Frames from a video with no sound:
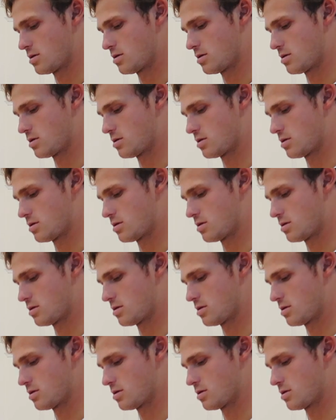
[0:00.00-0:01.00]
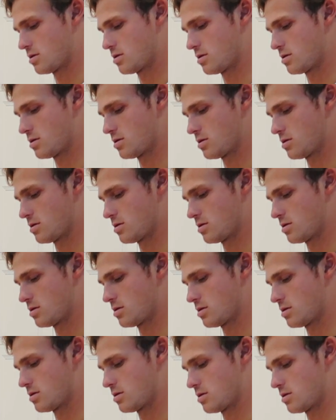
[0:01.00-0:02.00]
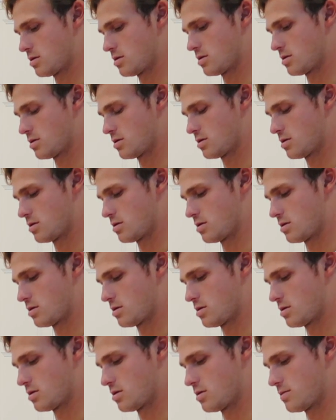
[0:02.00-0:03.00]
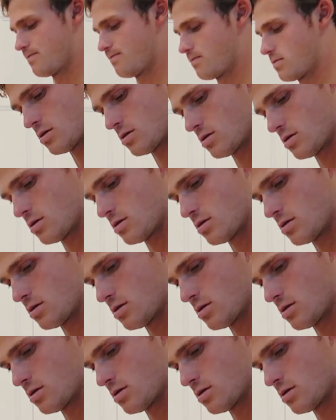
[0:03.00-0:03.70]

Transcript: This person isn't speaking.